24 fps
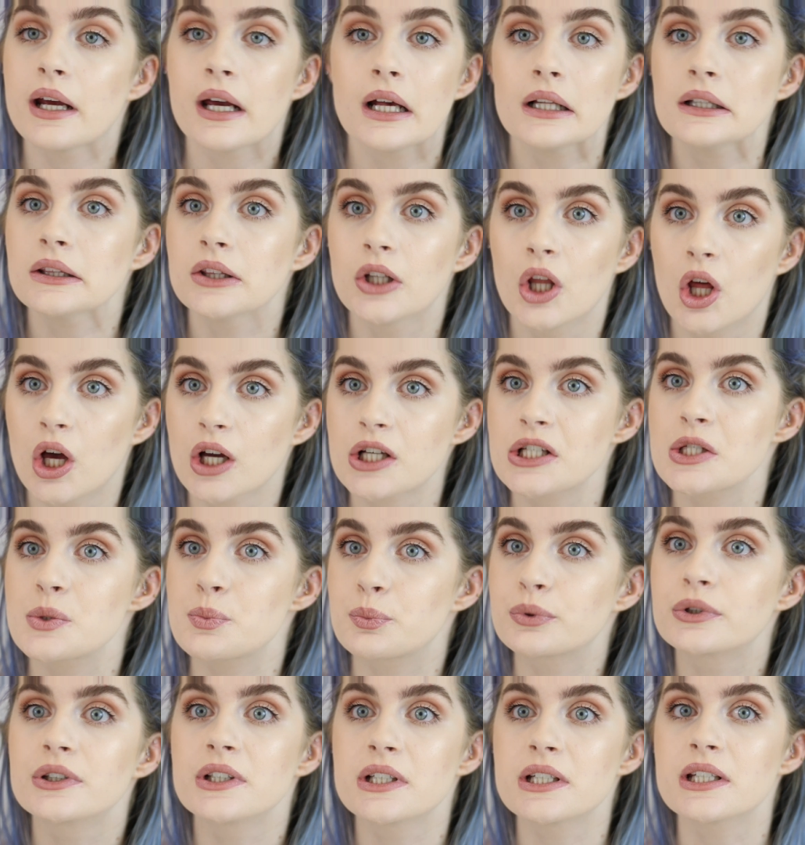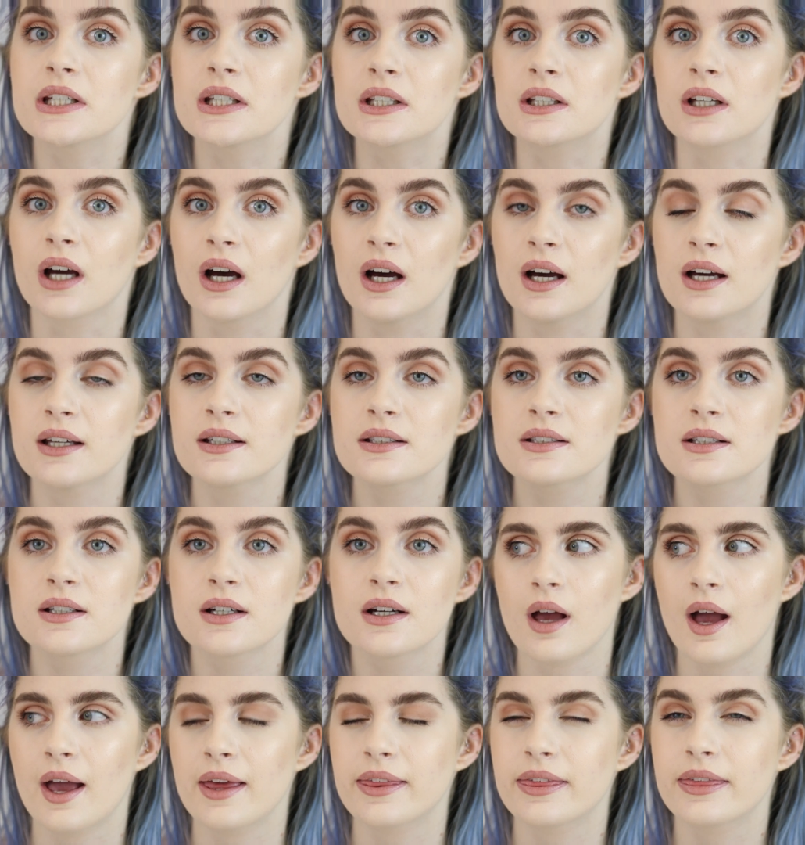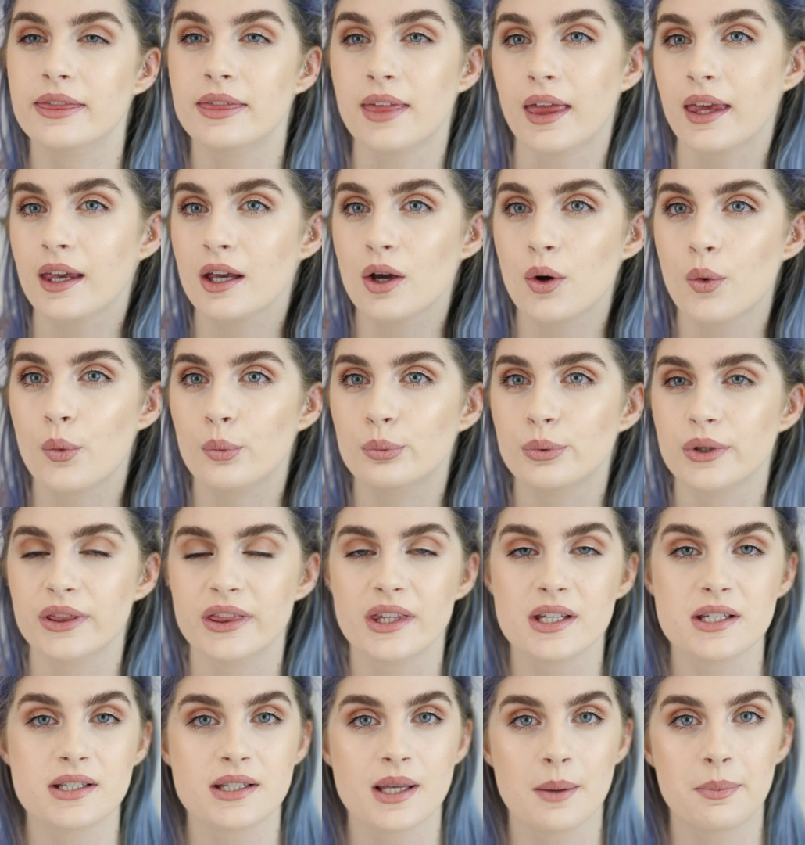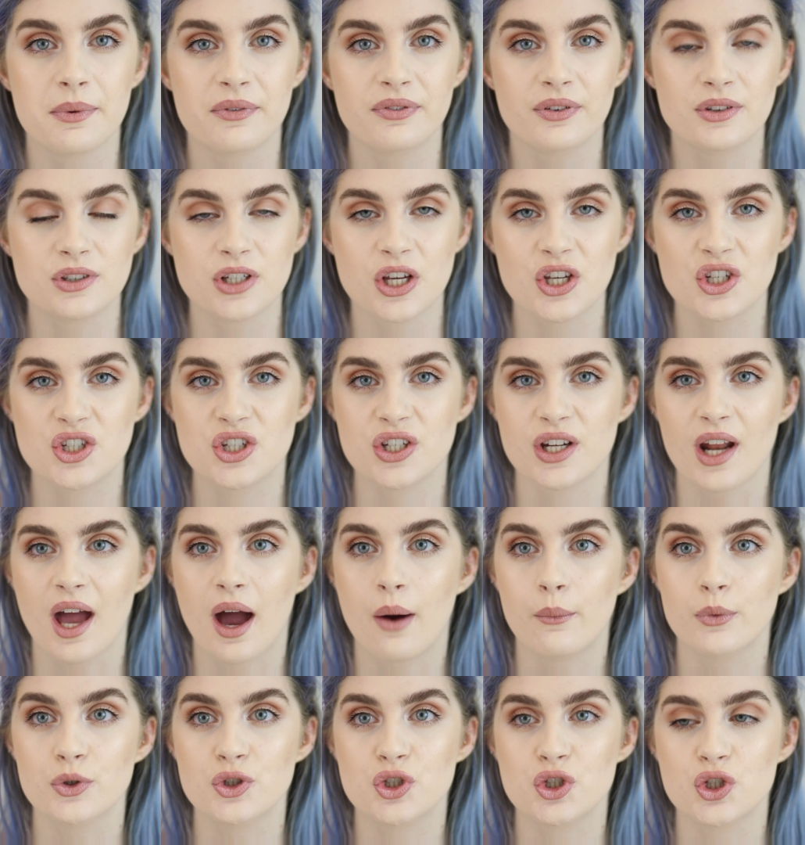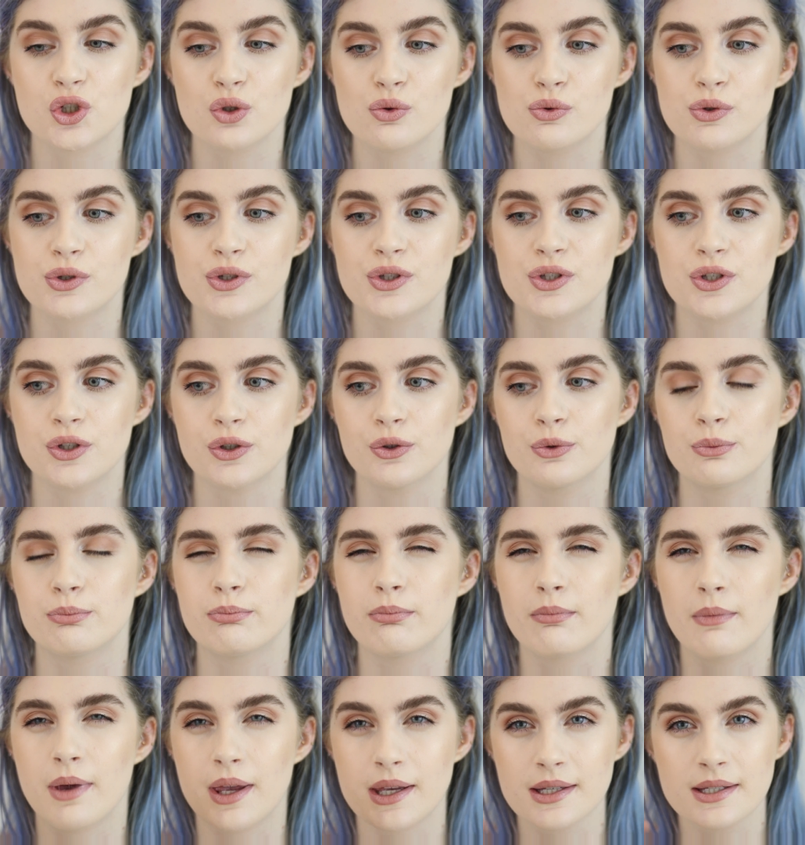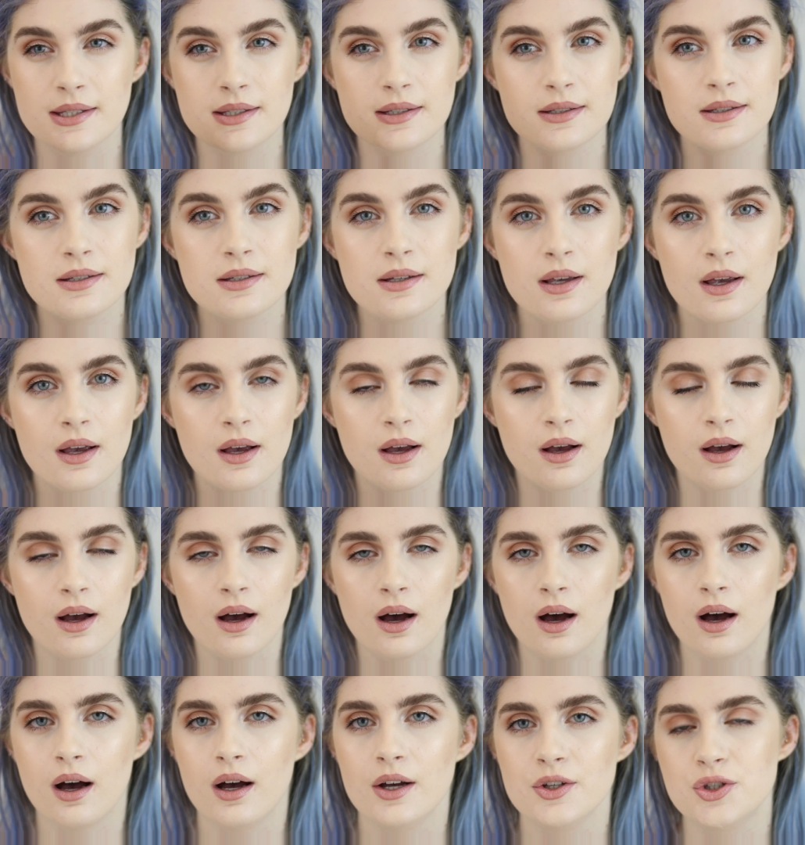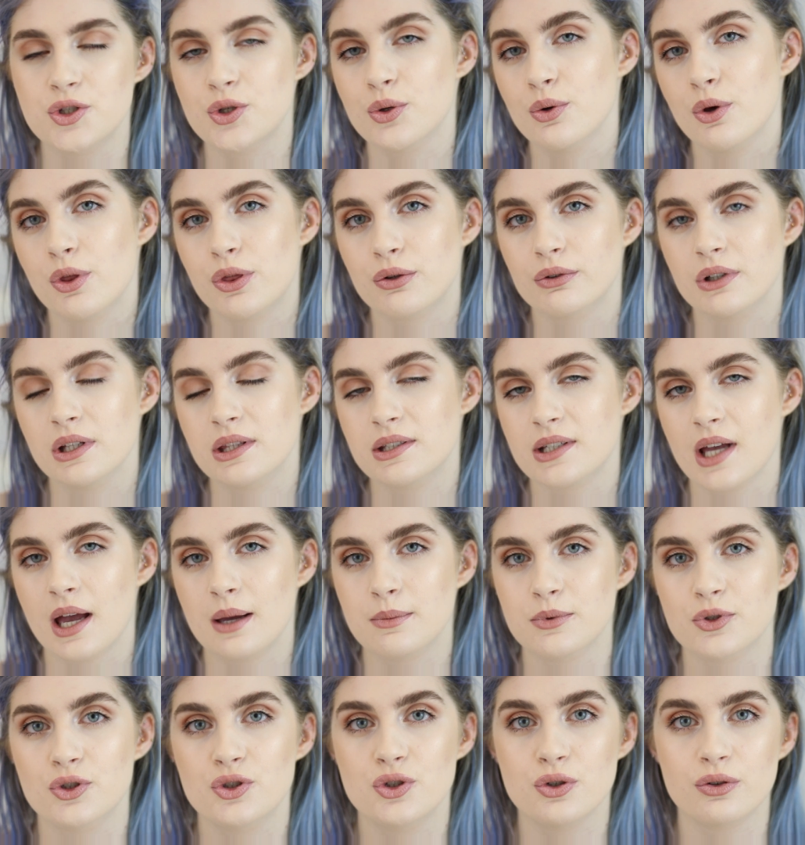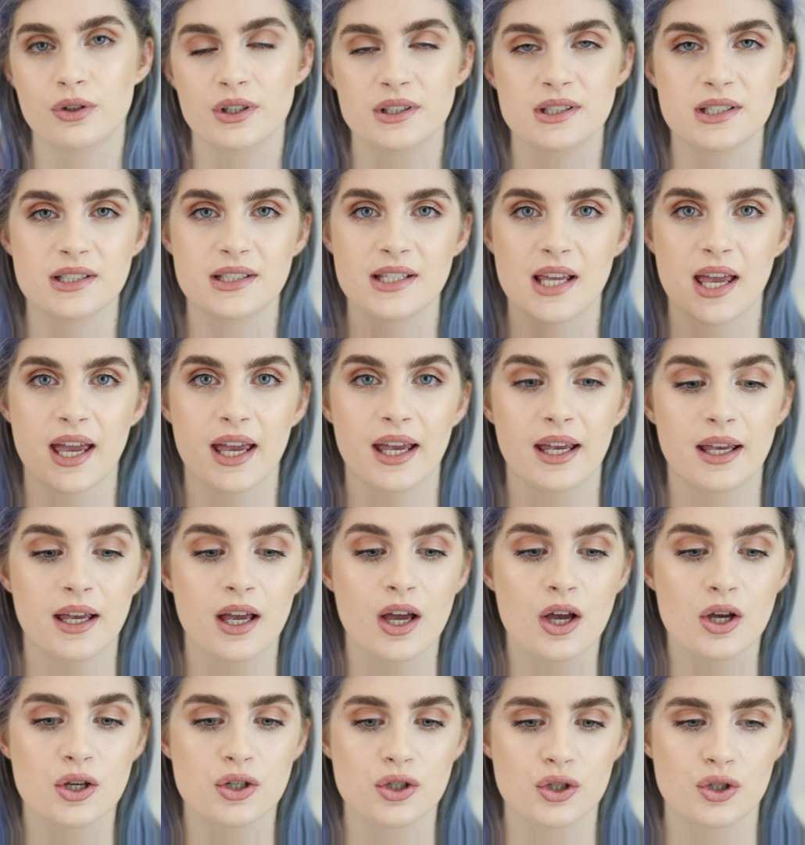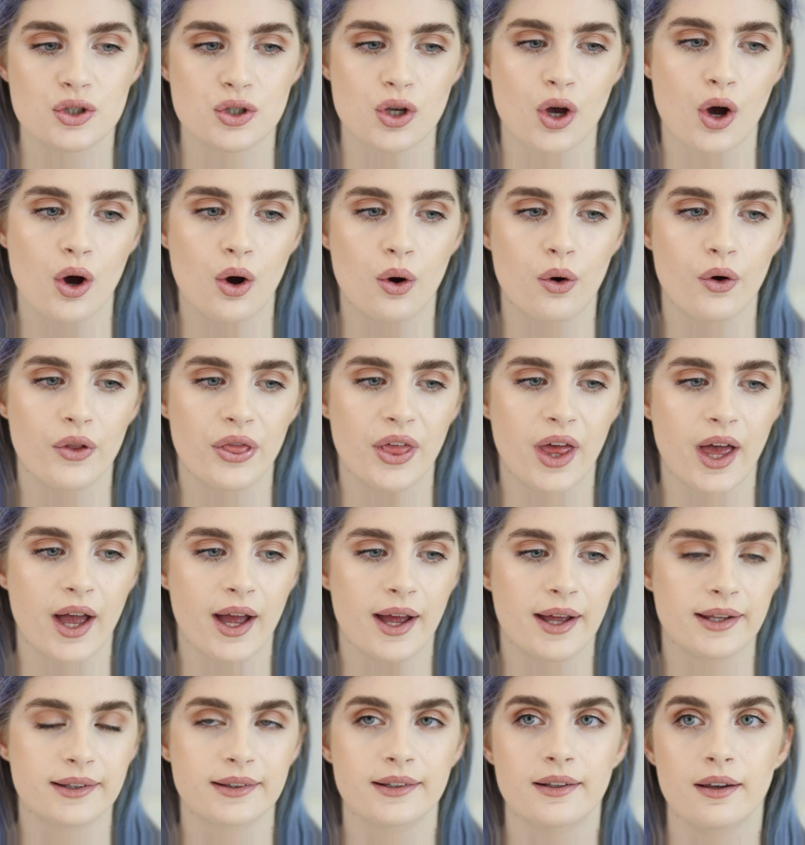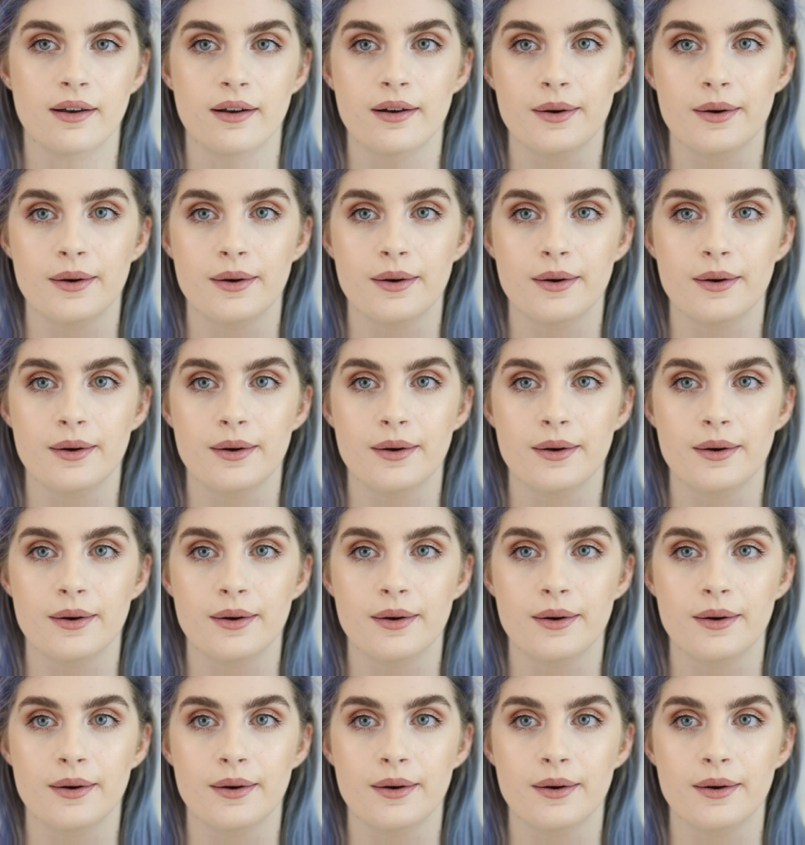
it looks pretty good. I think with this type of foundation, I would choose to mist 2 or 3 times during the day so that